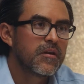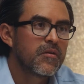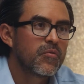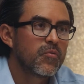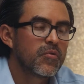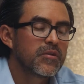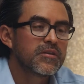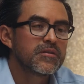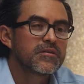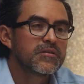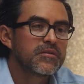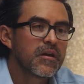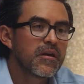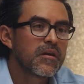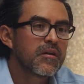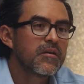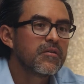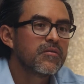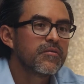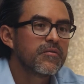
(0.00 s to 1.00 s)
when the
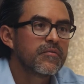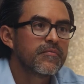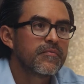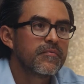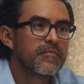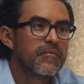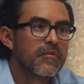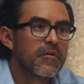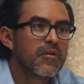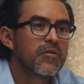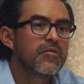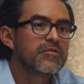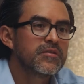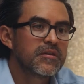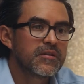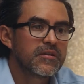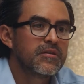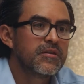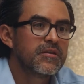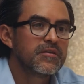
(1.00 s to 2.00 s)
cell knows that
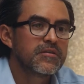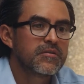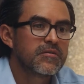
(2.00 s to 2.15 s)
it needs